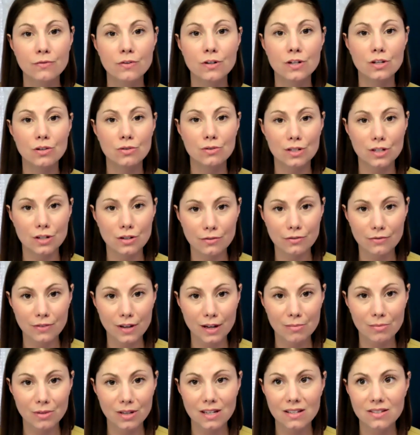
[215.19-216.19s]
for you and your
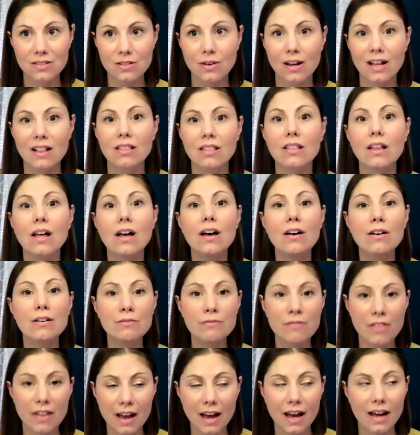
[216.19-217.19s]
family. So I
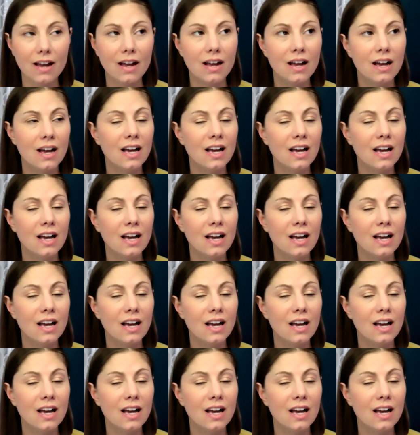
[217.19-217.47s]
love that.